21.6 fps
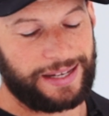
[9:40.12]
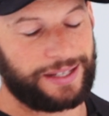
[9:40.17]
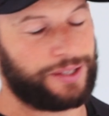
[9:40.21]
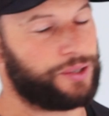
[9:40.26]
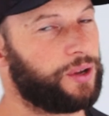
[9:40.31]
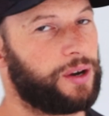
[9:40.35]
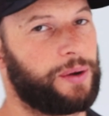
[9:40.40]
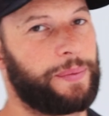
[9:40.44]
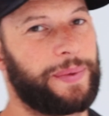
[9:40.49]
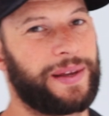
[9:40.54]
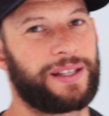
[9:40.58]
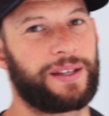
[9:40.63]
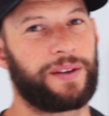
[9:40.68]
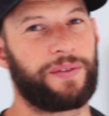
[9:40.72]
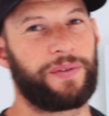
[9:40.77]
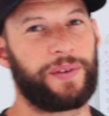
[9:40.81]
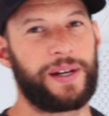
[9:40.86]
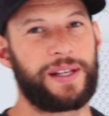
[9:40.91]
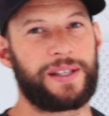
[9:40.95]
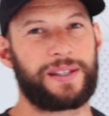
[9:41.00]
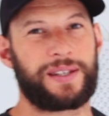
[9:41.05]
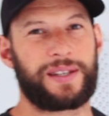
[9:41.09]
It's not a big
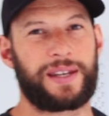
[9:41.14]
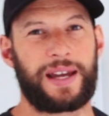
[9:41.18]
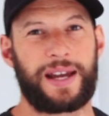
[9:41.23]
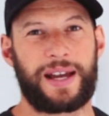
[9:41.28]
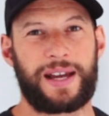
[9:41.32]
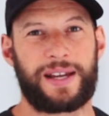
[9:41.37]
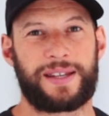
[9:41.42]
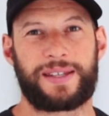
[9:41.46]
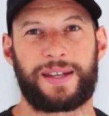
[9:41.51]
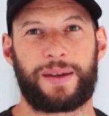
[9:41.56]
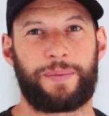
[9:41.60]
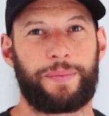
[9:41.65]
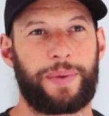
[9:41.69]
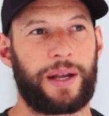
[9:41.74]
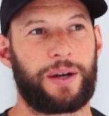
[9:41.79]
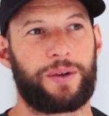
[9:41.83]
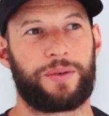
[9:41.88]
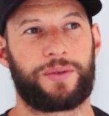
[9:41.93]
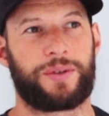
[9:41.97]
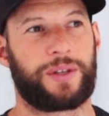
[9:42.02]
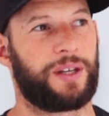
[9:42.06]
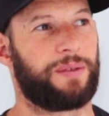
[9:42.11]
difference. Uh, some
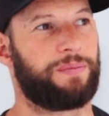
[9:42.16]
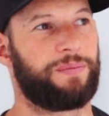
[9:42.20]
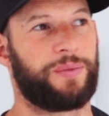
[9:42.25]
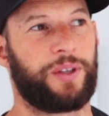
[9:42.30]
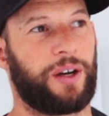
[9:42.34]
panels are,